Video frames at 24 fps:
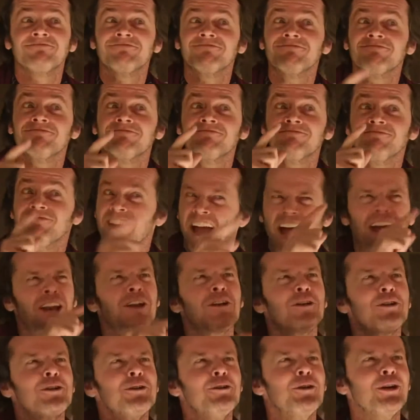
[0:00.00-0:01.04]
movie
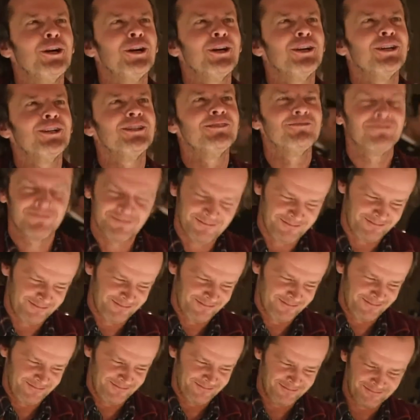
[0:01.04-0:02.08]
about ghosts with no
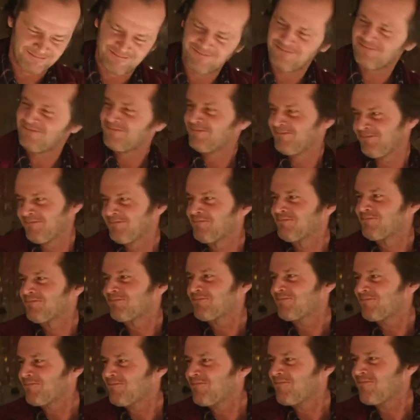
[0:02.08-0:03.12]
ghosts, right? Like there's
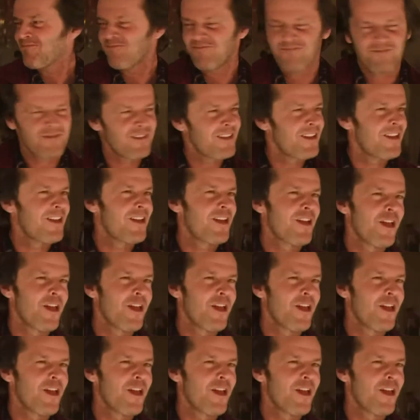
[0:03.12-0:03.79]
some version